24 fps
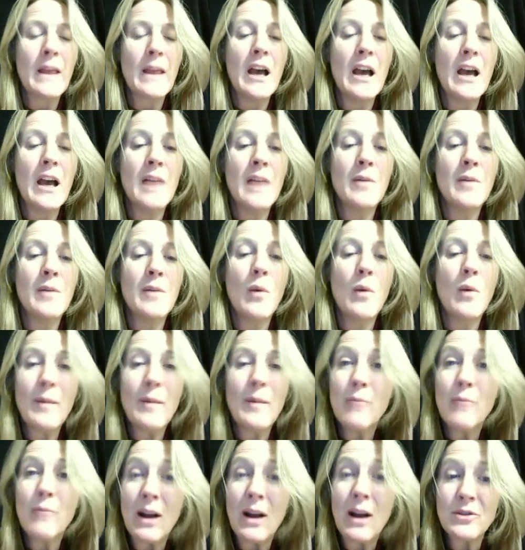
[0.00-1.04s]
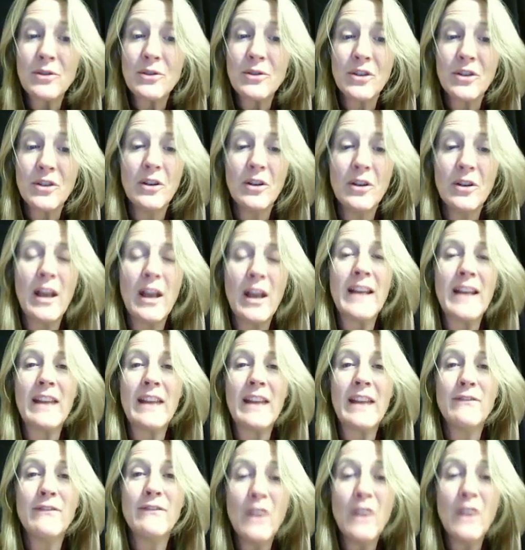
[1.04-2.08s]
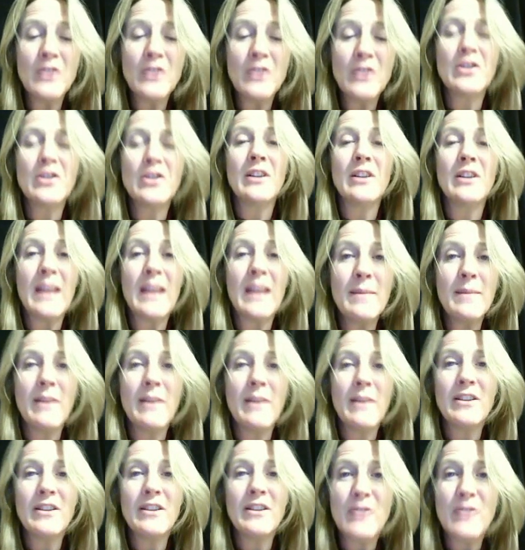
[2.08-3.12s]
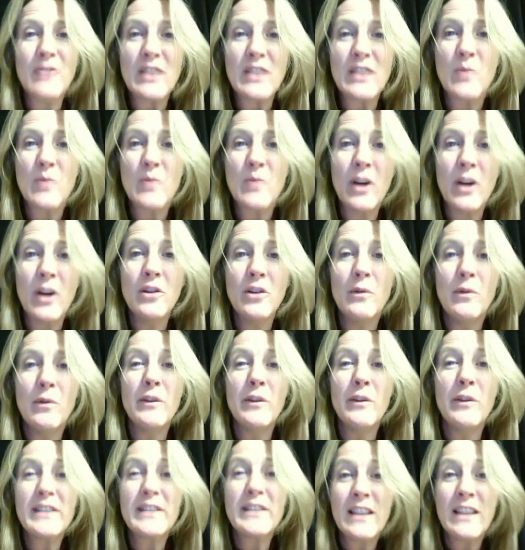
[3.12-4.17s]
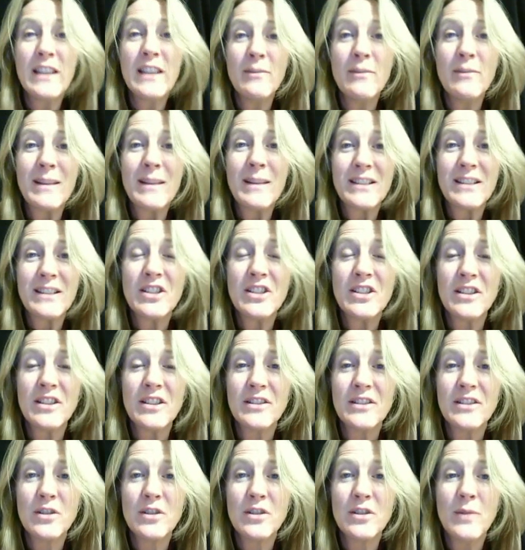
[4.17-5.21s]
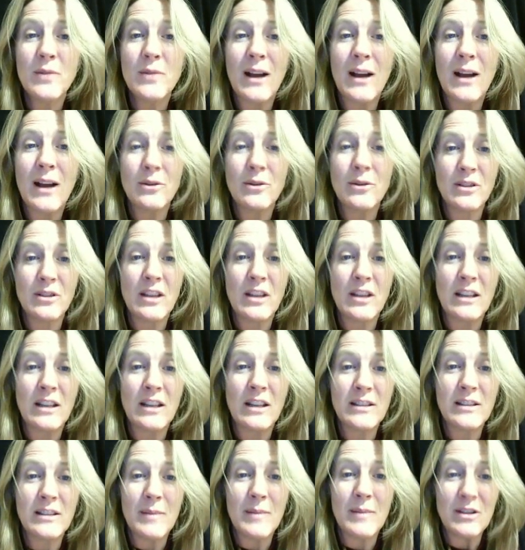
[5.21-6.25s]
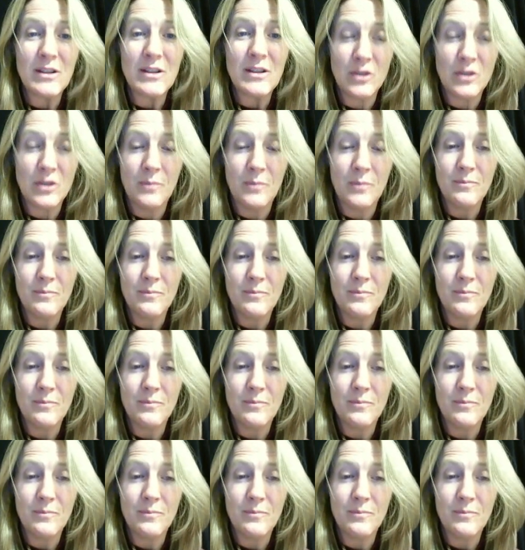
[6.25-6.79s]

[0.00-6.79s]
a web browser, and a functional email address where you will receive messages throughout the semester.